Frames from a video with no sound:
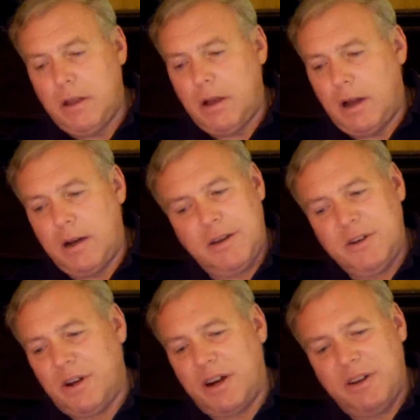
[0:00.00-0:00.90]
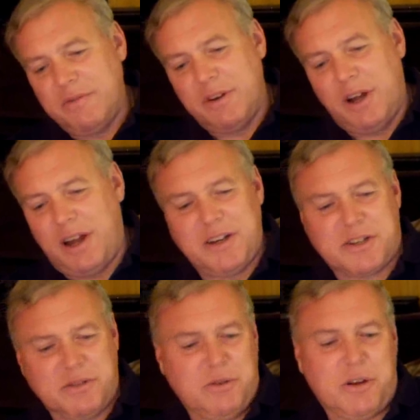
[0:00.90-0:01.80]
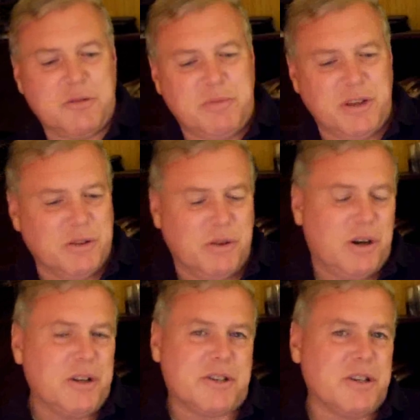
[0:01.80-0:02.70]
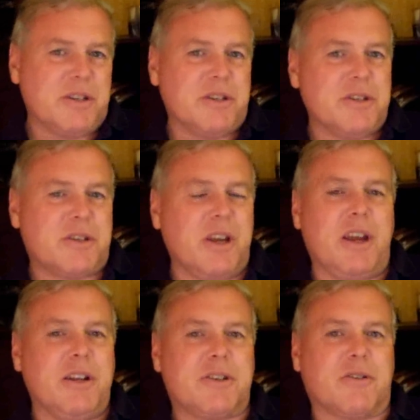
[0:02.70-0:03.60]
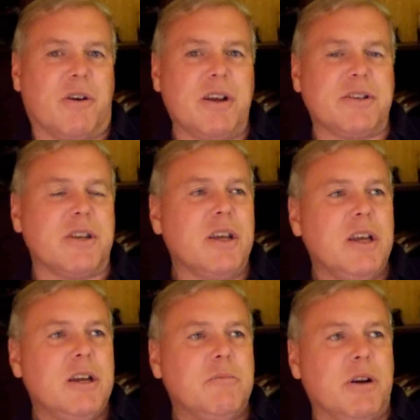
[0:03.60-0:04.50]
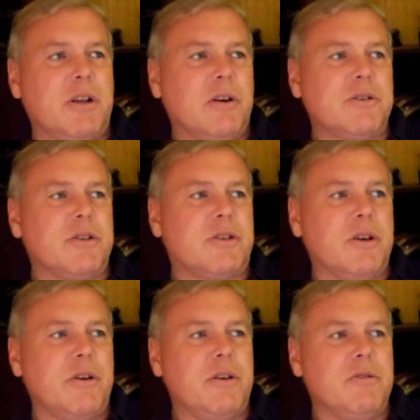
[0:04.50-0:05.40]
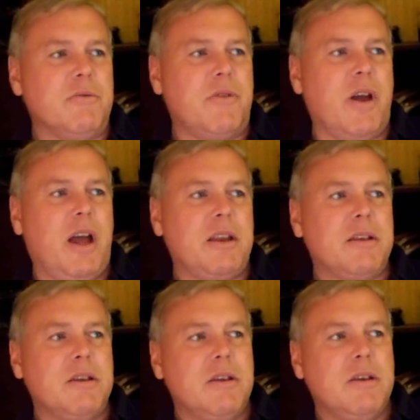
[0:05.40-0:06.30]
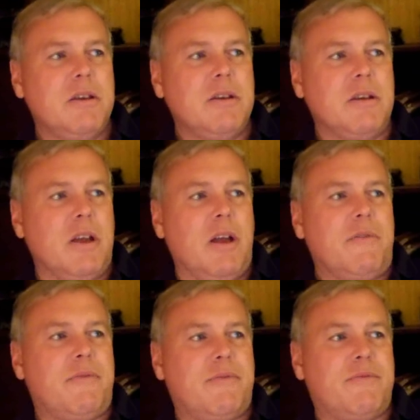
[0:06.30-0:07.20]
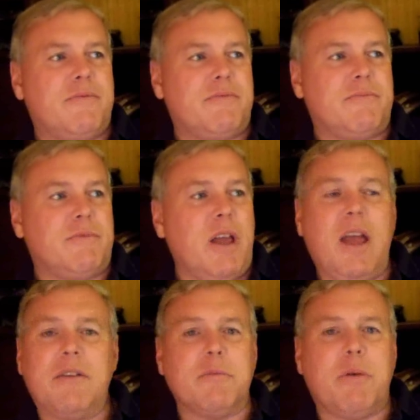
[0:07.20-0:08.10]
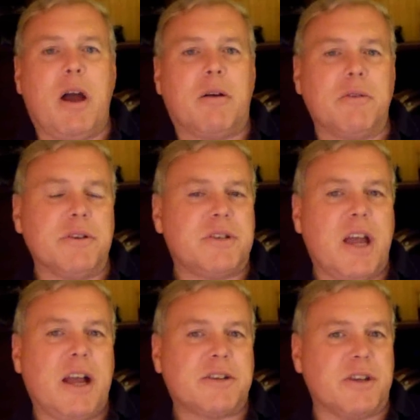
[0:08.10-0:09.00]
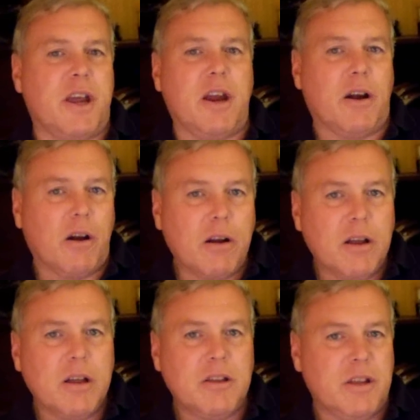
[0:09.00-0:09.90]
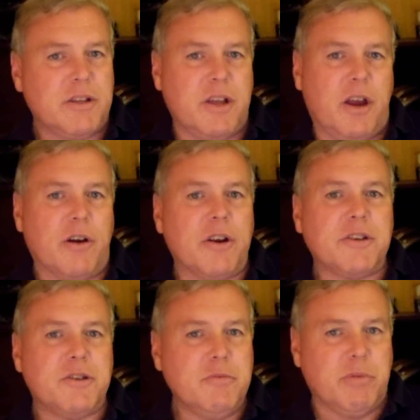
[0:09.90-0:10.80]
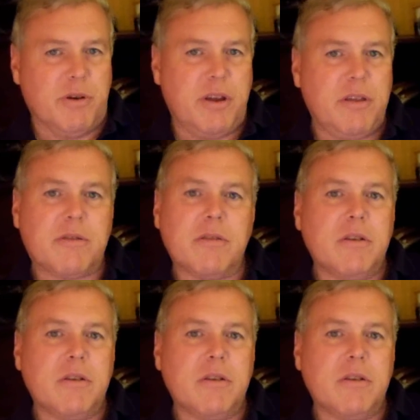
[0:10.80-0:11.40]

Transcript: I don't, you know, I don't even know how this law could be a law. It's it's insane. It's crazy. But it goes to show you that if they had the power to tax air, that the air that you breathe,